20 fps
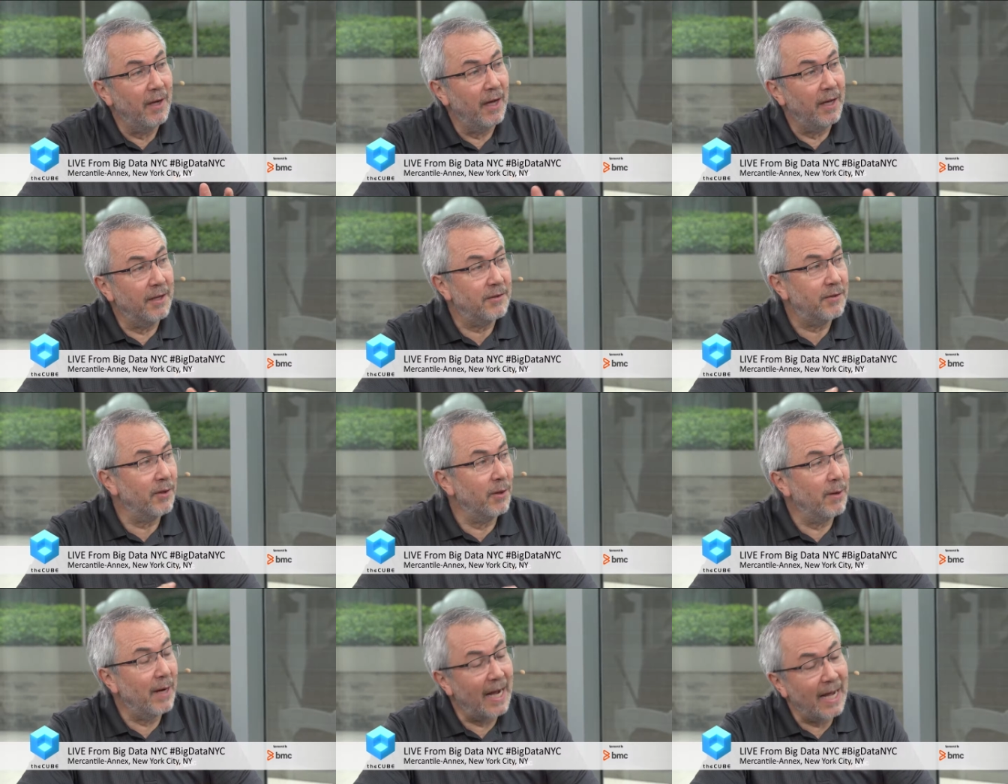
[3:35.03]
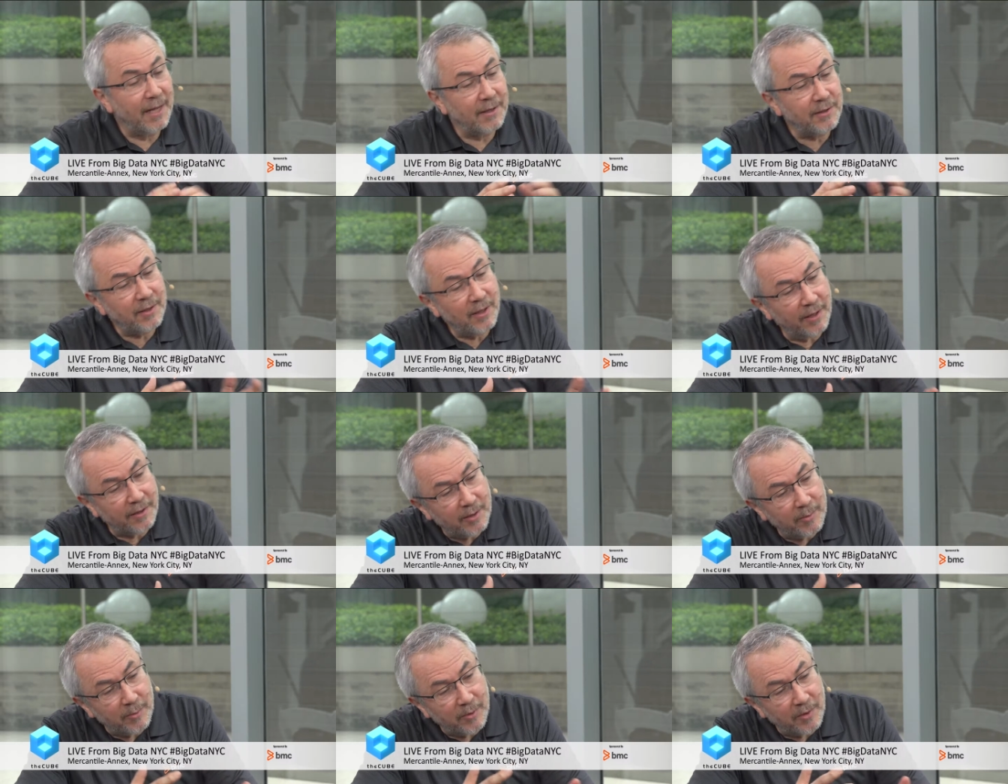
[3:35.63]
And so as
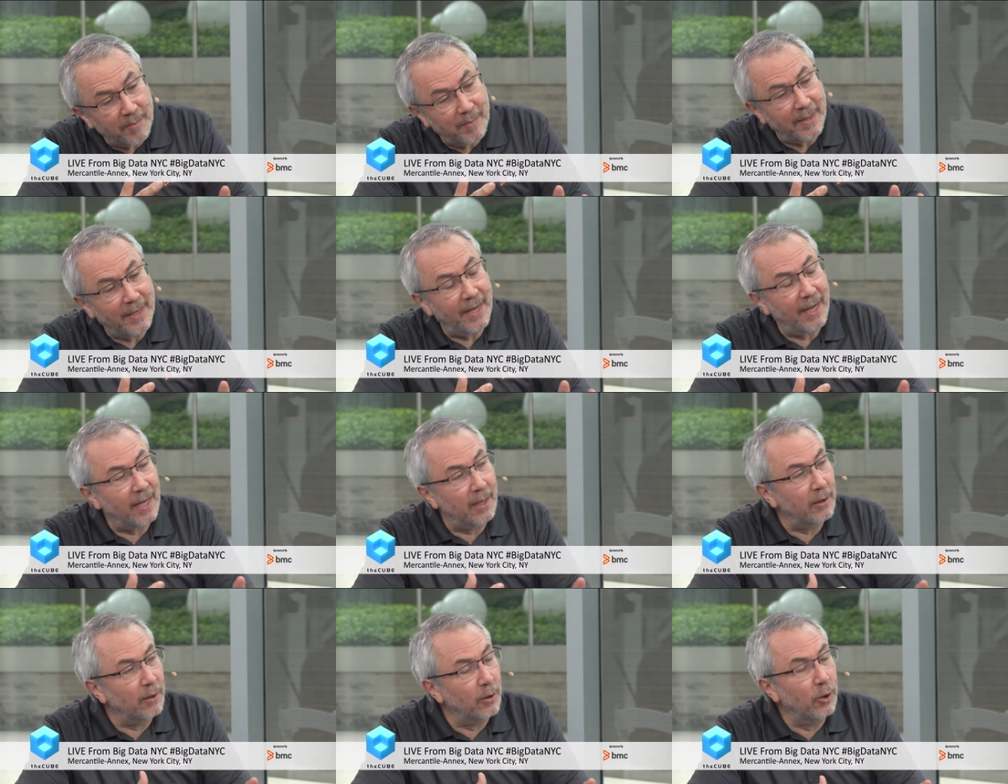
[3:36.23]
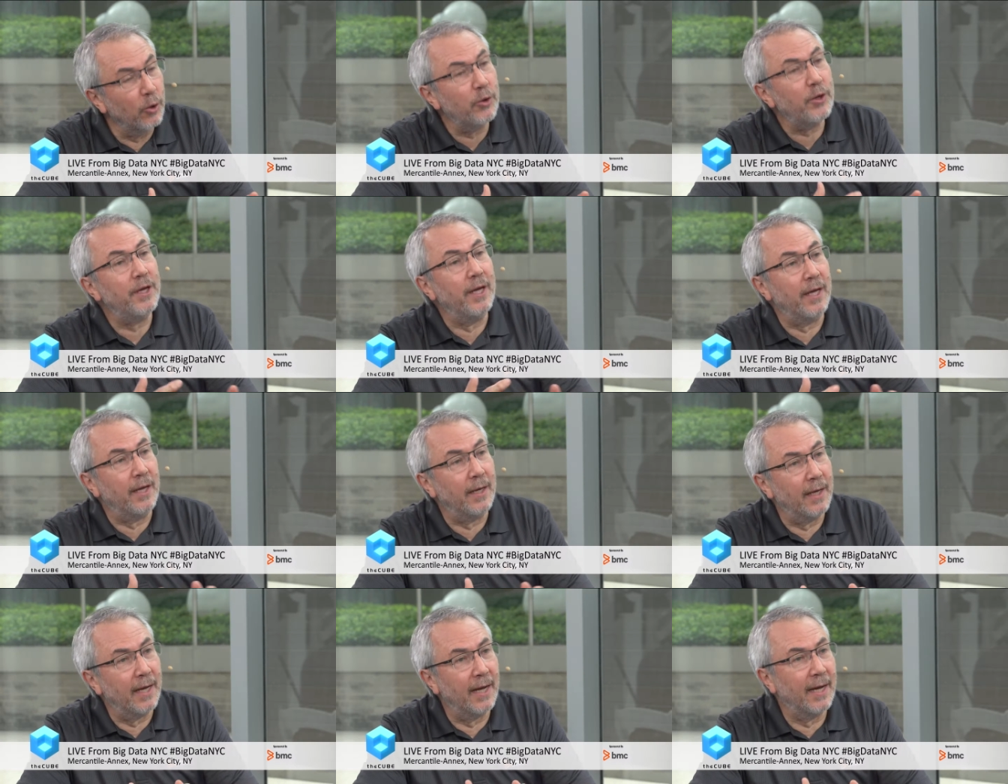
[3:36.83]
customers began
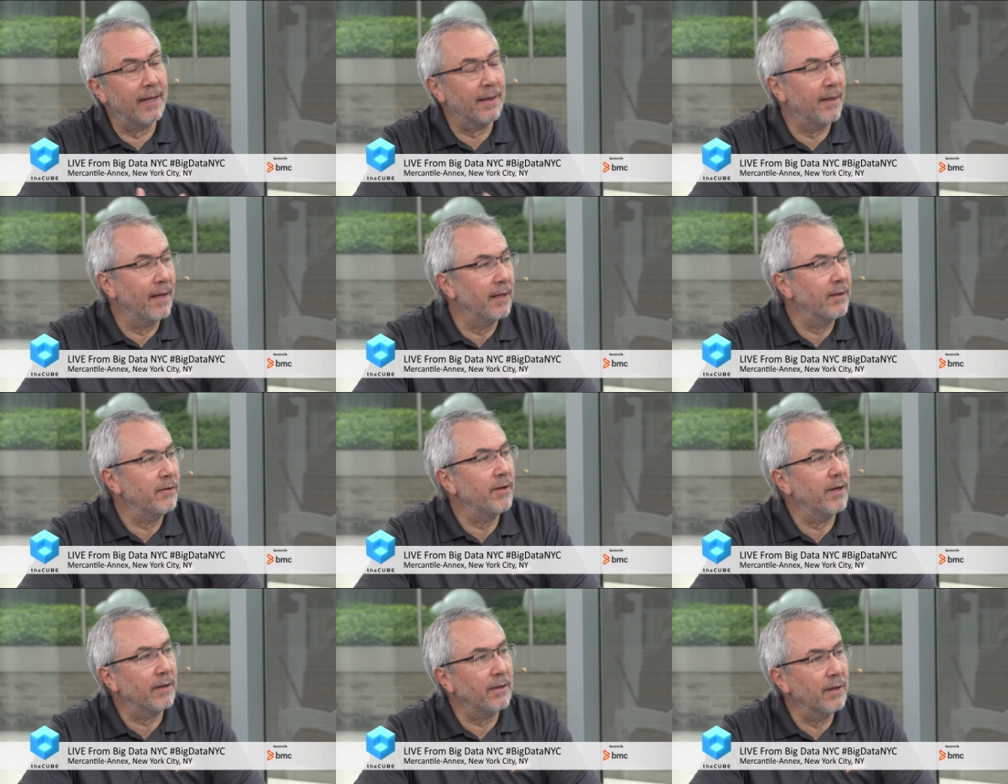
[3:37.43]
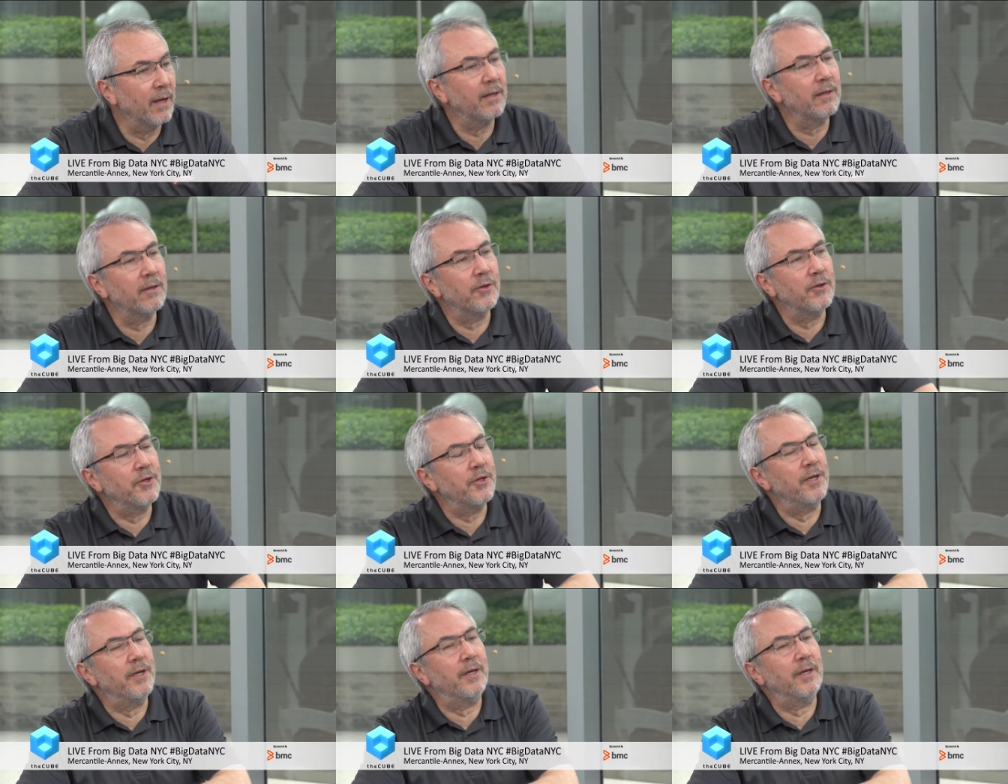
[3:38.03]
looking at that
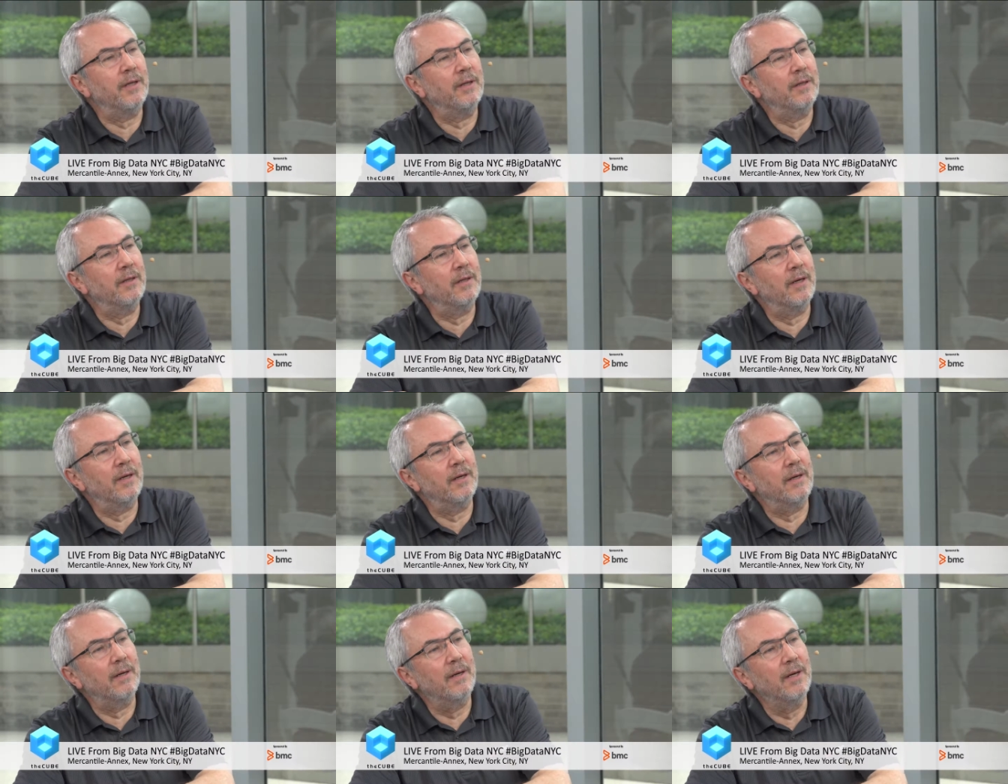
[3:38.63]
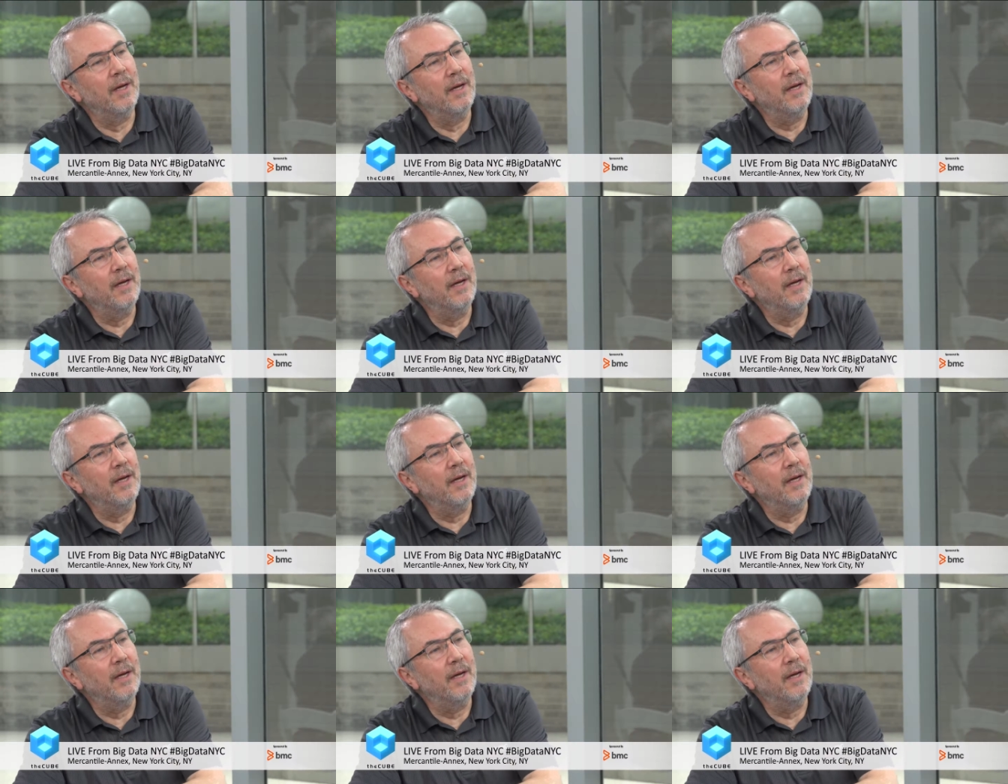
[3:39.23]
technology and uh,